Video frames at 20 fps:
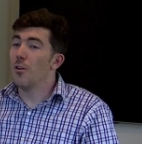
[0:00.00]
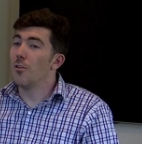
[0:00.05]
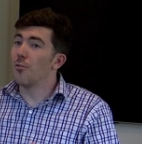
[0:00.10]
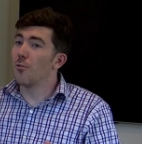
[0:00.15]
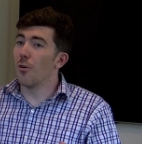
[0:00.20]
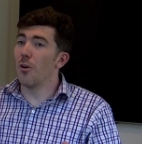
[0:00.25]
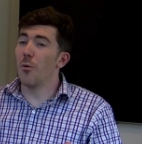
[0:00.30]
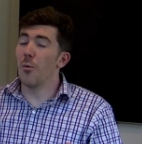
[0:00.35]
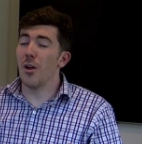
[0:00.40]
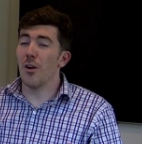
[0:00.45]

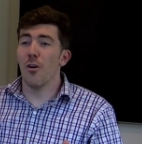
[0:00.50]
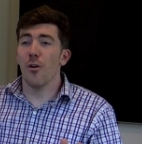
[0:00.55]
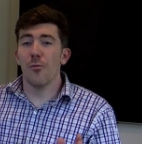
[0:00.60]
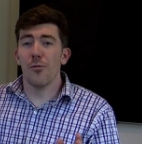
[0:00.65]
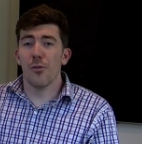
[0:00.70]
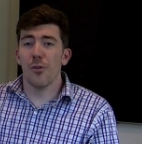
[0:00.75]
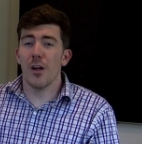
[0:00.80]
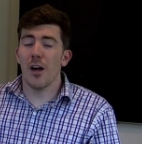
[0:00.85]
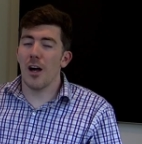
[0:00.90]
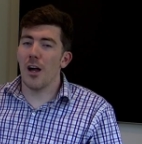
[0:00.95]
So anyway,
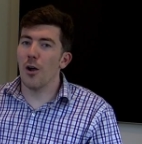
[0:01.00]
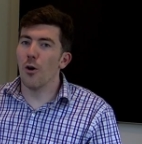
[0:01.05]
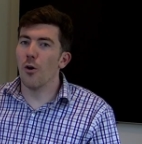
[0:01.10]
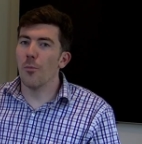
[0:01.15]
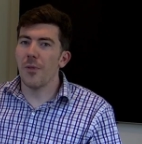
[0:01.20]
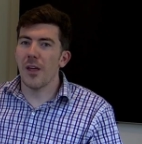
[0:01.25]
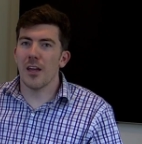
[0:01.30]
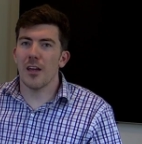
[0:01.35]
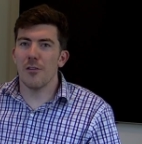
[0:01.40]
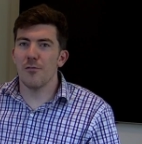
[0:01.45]
I
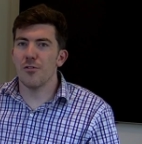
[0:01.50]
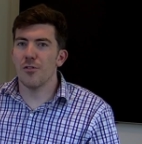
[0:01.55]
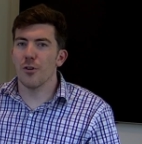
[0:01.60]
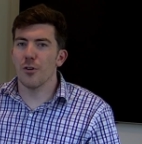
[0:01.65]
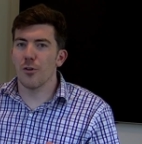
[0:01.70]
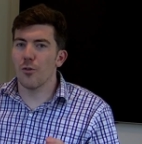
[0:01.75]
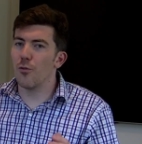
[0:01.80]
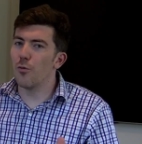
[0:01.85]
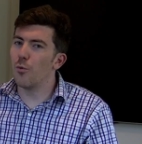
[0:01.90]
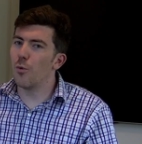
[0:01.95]
hope that gives you a
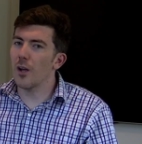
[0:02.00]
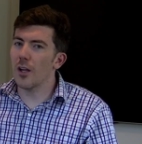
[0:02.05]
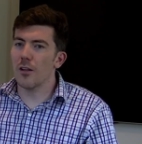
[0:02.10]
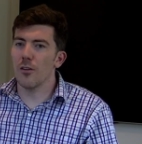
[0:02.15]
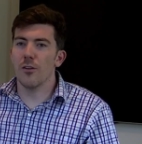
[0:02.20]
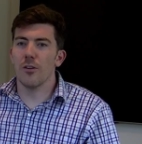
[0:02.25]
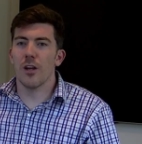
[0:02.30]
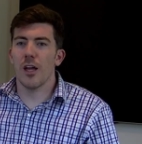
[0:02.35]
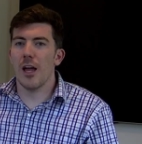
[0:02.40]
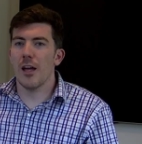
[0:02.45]
quick
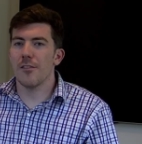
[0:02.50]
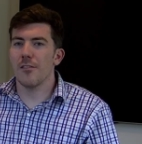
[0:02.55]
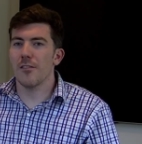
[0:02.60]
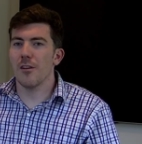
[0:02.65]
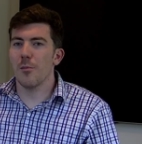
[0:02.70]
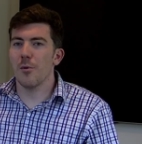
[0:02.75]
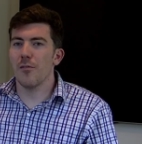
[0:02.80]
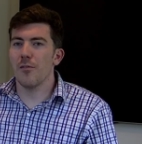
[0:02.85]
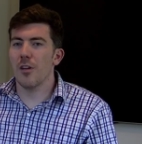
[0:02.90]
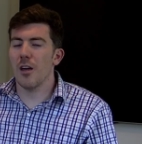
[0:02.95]
look at
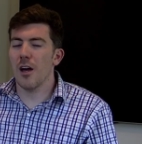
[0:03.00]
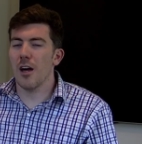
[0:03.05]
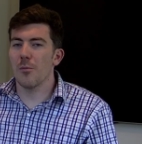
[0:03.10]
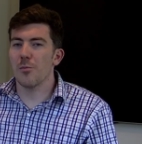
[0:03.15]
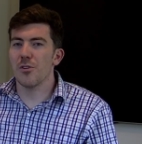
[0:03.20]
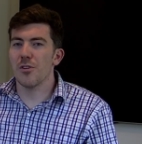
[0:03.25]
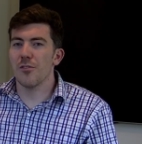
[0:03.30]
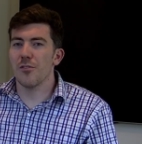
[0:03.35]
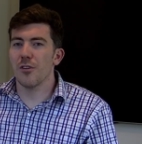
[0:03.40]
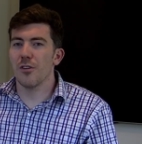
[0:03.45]
some of the
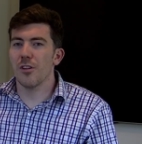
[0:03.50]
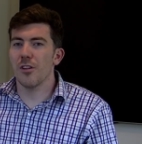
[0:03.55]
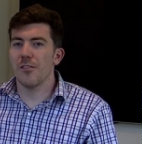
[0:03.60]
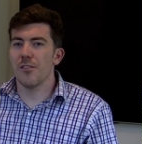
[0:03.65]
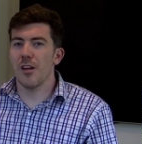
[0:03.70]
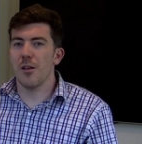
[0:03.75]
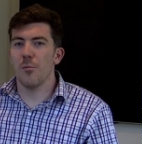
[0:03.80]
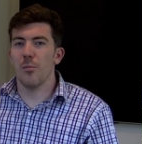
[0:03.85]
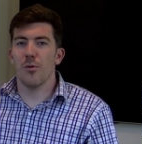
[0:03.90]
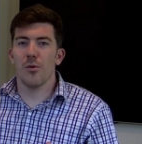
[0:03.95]
options on this
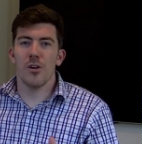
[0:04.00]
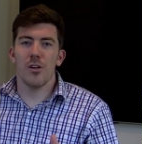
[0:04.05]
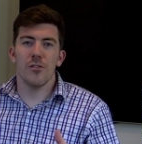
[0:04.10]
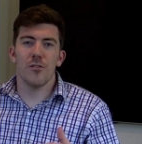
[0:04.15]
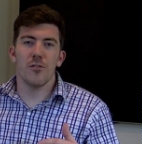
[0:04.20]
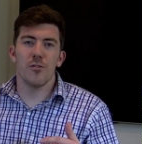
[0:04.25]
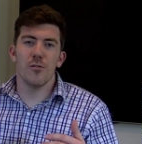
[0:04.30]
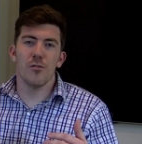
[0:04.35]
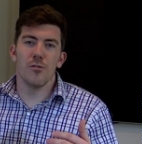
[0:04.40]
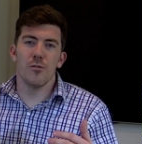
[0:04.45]
endpoint
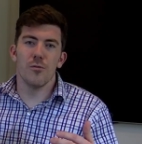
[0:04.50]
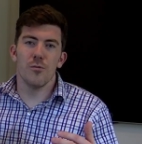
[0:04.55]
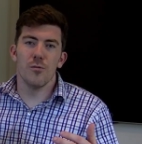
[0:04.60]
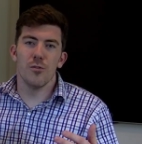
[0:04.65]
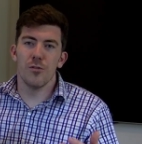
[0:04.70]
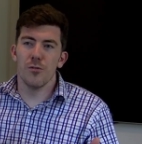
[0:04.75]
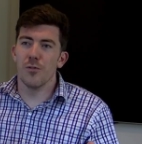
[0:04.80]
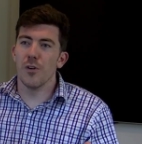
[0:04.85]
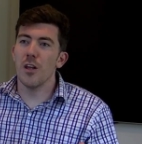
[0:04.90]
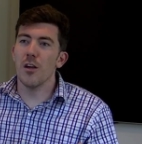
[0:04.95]
to
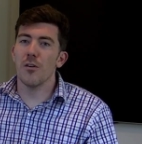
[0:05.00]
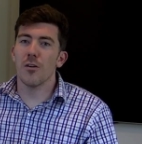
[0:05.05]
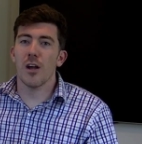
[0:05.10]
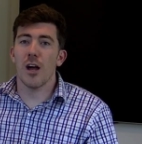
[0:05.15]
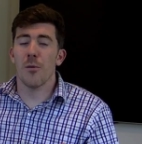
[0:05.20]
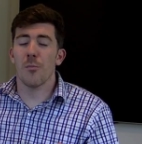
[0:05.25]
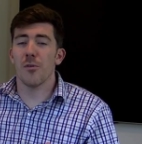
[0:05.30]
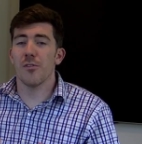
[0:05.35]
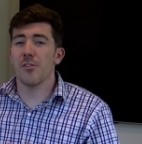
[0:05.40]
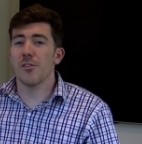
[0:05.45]
do video
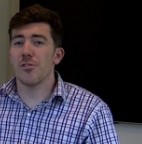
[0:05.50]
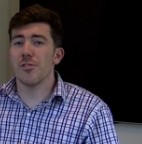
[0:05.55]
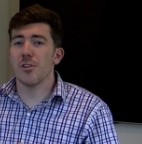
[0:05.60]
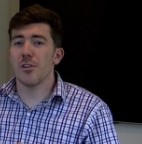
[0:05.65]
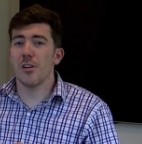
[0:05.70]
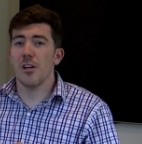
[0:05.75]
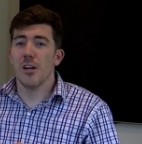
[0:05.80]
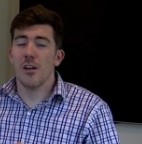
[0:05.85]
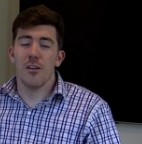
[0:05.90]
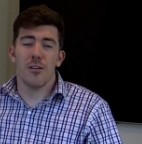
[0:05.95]

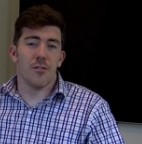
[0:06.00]
composition.